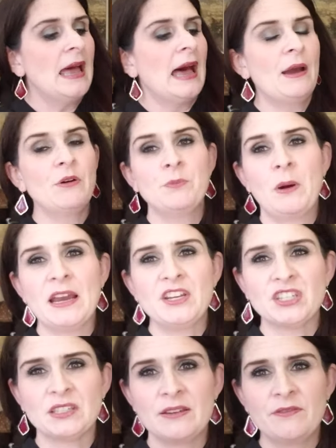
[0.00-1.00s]
I would probably
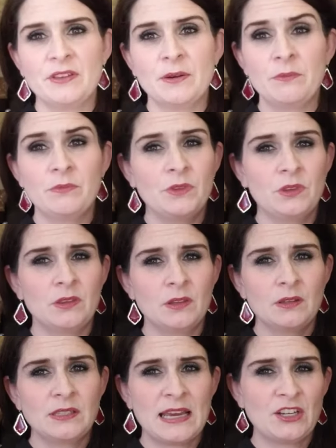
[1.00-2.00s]
just leave the,
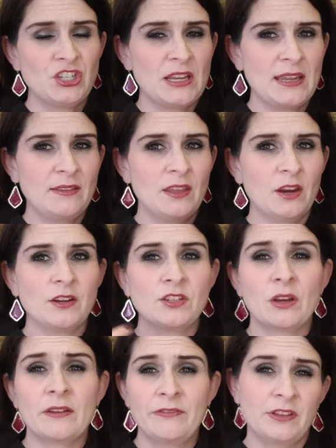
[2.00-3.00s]
the sachet in there
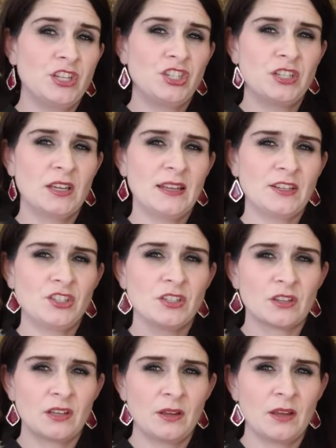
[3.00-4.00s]
until I finished it. It's
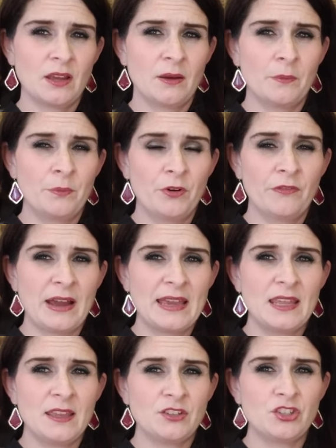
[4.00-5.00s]
just gonna um, provide
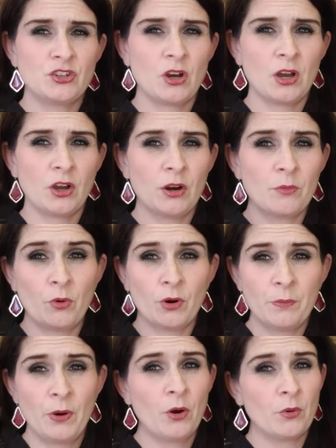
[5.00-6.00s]
a stronger, more
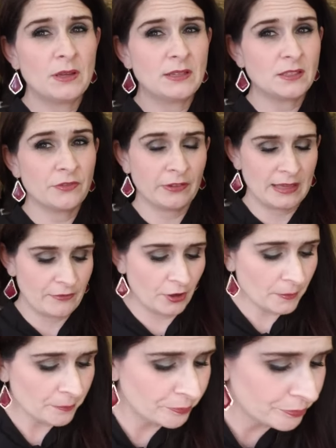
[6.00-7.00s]
potent
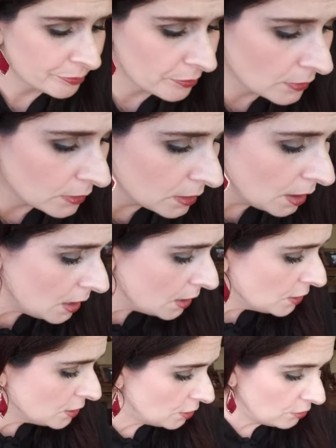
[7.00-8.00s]
flavor.
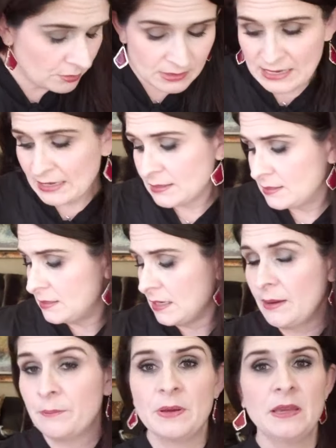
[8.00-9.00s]
So next
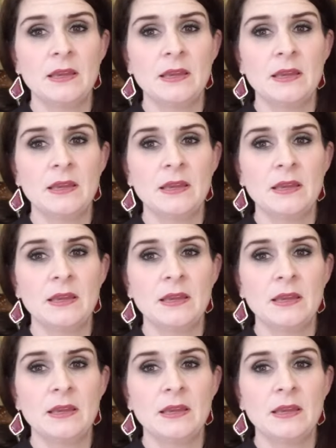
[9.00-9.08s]
up